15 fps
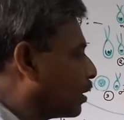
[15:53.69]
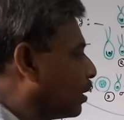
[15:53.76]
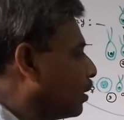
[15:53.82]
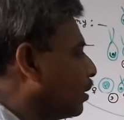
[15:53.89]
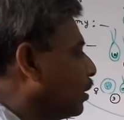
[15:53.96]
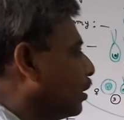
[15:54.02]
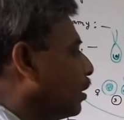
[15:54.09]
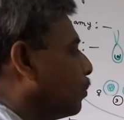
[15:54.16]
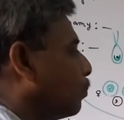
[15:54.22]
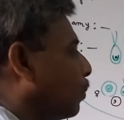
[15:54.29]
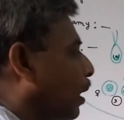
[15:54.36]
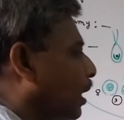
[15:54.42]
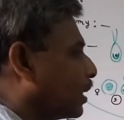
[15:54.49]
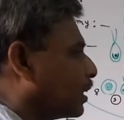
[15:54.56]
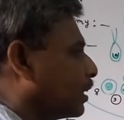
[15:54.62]
and
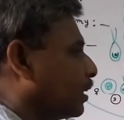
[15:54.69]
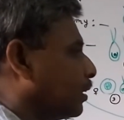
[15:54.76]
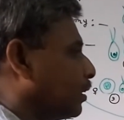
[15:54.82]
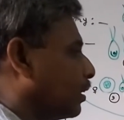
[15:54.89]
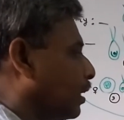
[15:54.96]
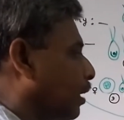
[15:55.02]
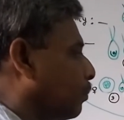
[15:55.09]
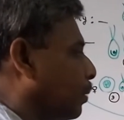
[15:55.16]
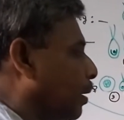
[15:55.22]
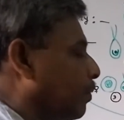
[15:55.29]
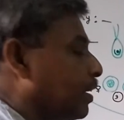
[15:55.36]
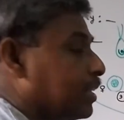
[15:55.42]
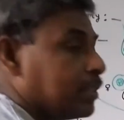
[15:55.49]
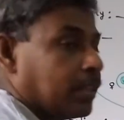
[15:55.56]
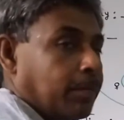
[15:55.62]
in some
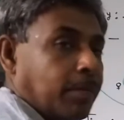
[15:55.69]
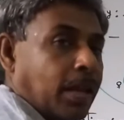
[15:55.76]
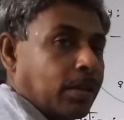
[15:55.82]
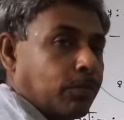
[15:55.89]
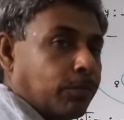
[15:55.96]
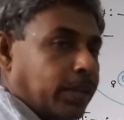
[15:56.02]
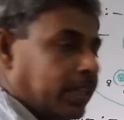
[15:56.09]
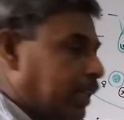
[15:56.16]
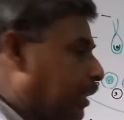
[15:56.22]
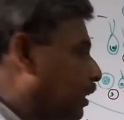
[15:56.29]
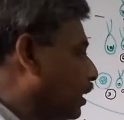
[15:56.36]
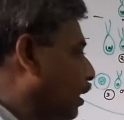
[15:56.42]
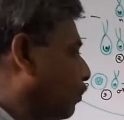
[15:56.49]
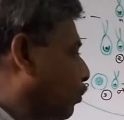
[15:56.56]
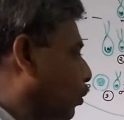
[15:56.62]
snakes
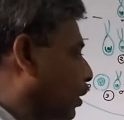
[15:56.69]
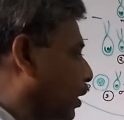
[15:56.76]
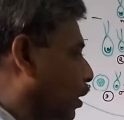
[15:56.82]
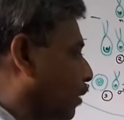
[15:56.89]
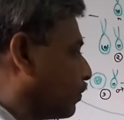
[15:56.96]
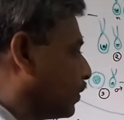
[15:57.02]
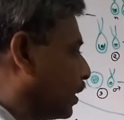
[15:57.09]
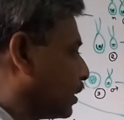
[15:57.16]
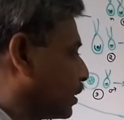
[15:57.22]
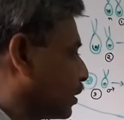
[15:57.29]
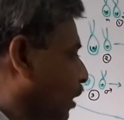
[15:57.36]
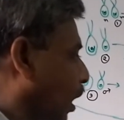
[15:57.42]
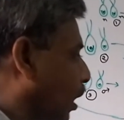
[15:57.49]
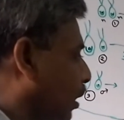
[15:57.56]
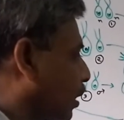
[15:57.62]
like
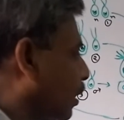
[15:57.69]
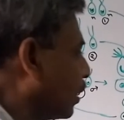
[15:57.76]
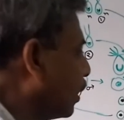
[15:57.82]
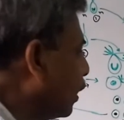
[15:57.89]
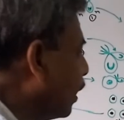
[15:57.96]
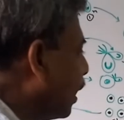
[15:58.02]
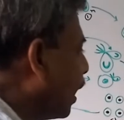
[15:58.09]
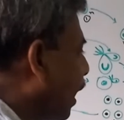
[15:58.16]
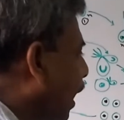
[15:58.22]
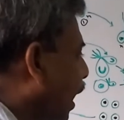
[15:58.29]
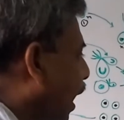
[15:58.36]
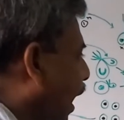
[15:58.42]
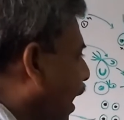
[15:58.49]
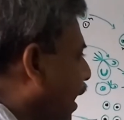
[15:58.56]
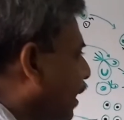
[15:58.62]
boa
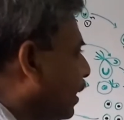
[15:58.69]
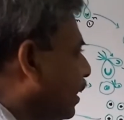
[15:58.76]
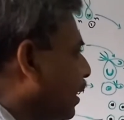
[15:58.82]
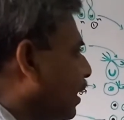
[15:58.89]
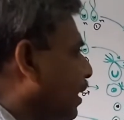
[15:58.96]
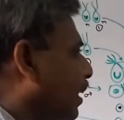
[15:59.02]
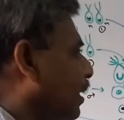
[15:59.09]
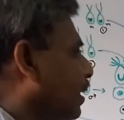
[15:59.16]
snakes,